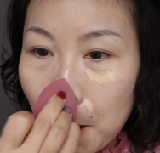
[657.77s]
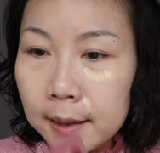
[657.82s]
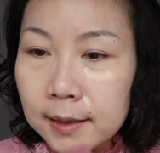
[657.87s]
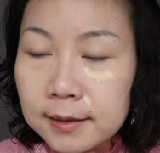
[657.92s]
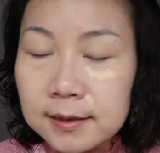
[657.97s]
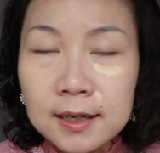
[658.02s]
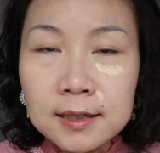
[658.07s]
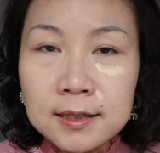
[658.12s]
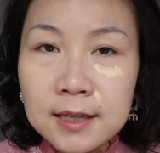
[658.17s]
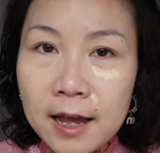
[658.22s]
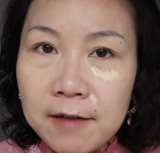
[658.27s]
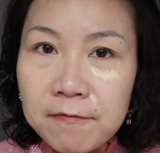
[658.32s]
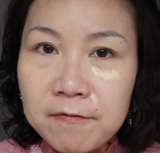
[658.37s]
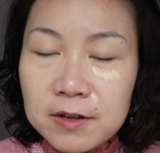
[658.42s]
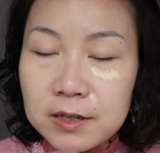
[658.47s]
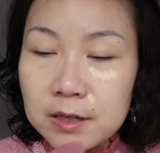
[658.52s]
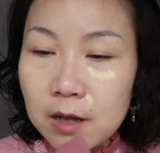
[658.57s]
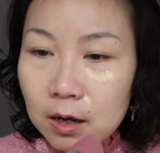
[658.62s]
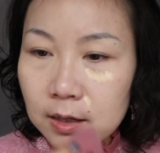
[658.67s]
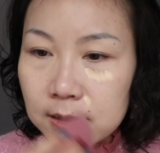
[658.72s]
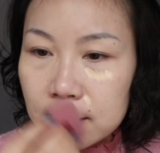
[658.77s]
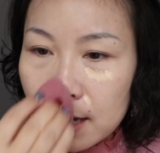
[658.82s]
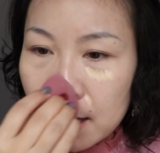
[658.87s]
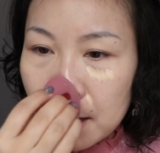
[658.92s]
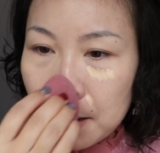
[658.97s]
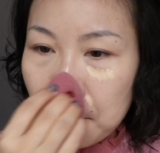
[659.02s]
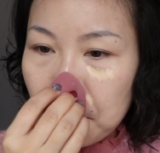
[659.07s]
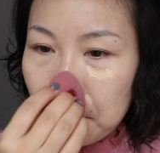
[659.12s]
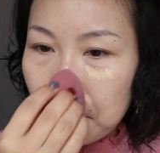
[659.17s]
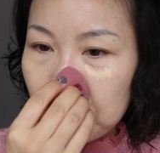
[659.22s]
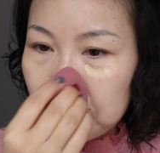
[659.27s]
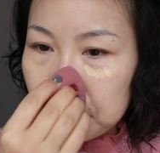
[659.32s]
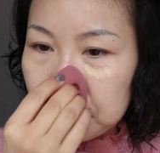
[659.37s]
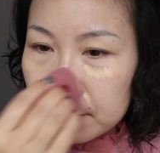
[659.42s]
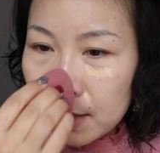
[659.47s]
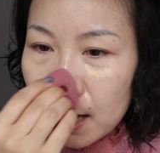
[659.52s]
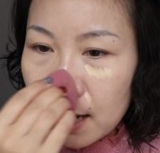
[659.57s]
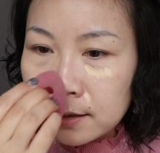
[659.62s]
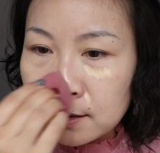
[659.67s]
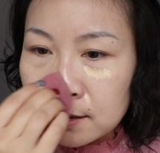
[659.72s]
It doesn't emphasize it,
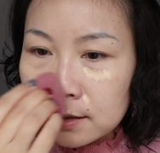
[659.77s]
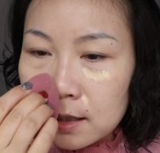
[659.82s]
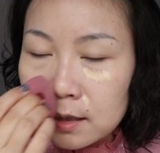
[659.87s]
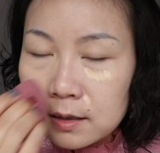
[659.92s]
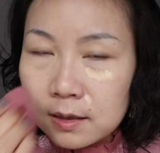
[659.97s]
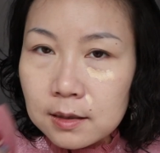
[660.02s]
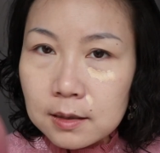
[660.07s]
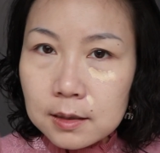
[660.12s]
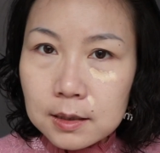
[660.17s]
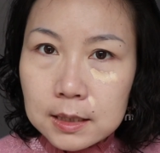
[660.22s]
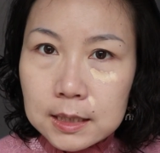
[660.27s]
and it doesn't